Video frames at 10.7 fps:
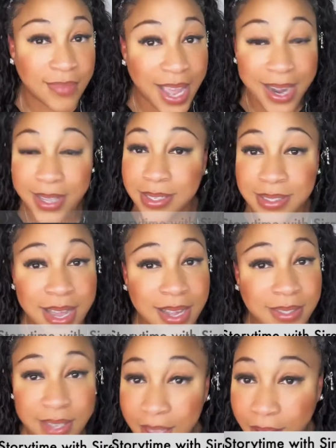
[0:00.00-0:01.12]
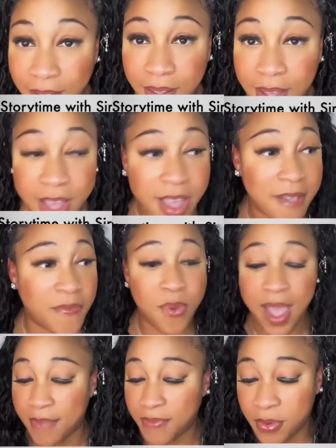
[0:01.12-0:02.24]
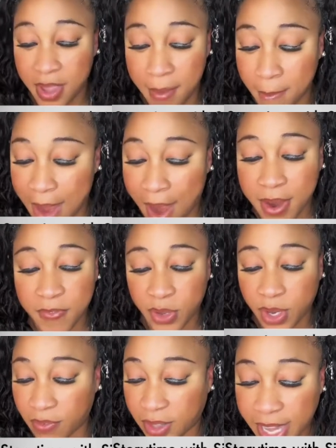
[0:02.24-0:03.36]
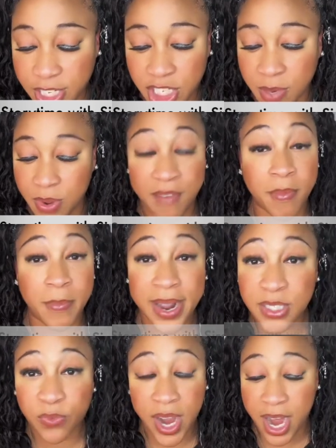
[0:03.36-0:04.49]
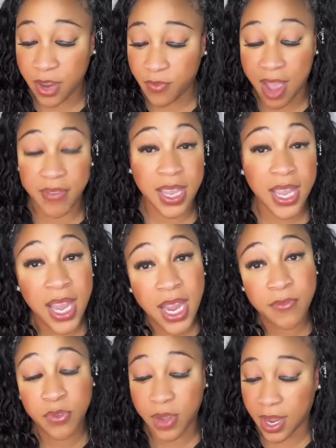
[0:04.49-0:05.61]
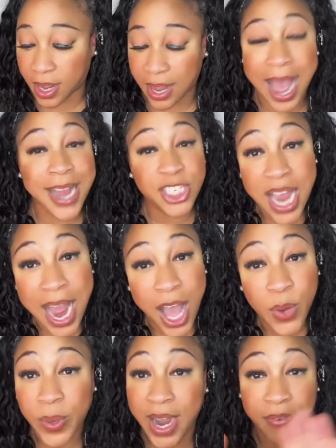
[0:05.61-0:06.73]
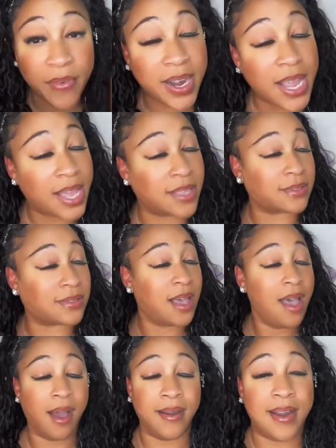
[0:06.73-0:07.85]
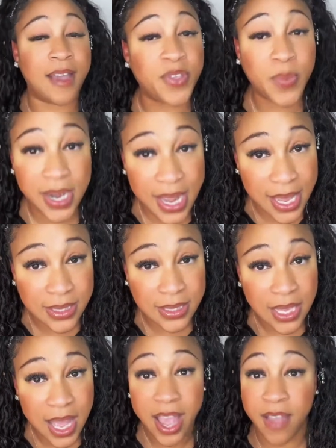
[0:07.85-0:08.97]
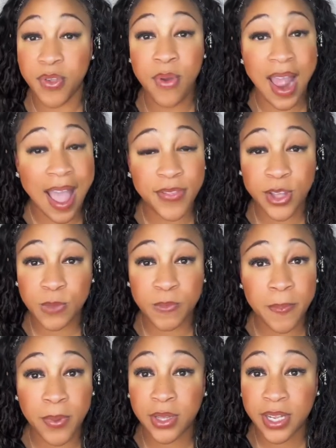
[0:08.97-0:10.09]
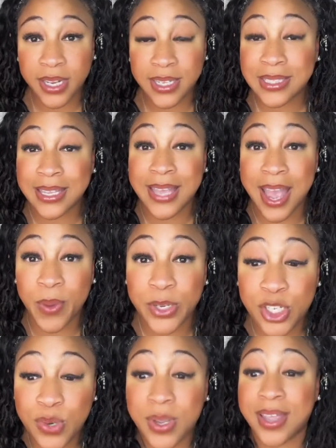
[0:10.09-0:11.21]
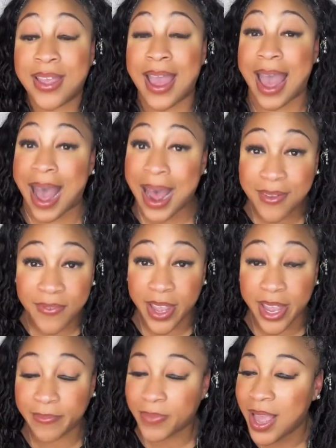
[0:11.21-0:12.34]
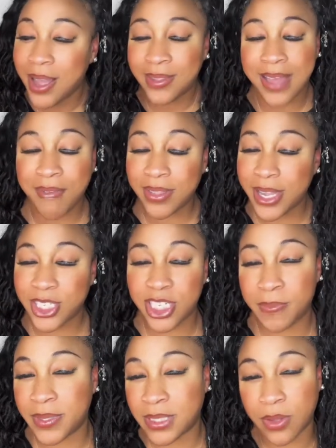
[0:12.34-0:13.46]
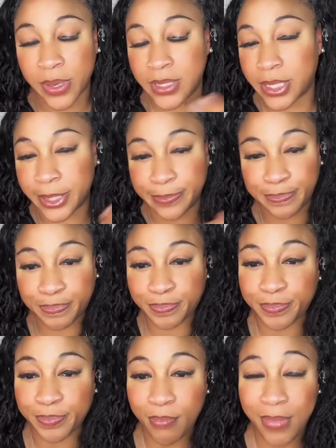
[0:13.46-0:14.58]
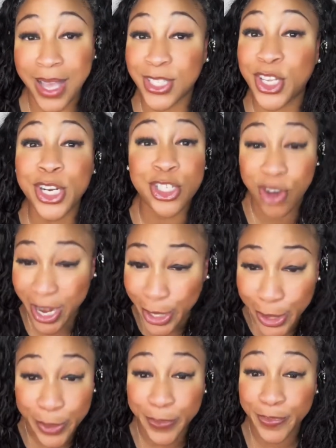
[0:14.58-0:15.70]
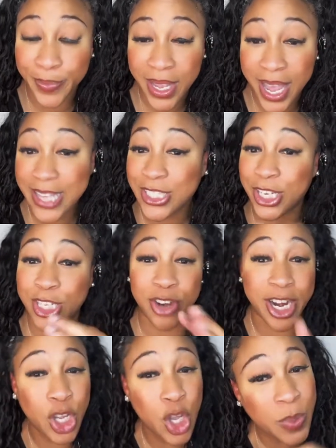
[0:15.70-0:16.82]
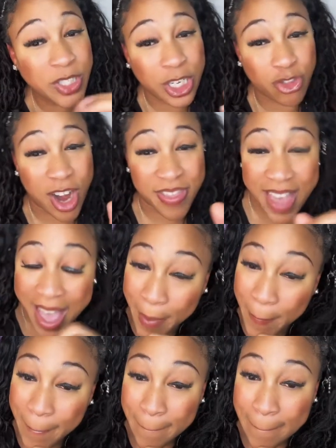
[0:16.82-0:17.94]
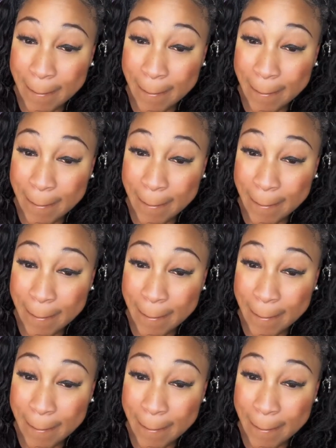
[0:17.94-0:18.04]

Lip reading: And it's a done deal. If you get married, if you get a relationship, you have a best friend, if you have a kid, if you get a godchild, whatever it is, a nephew and niece, if you have those people looking to get what you can get out of it, that relationship is going to drain you. It's going to drain you. It's going to drain them.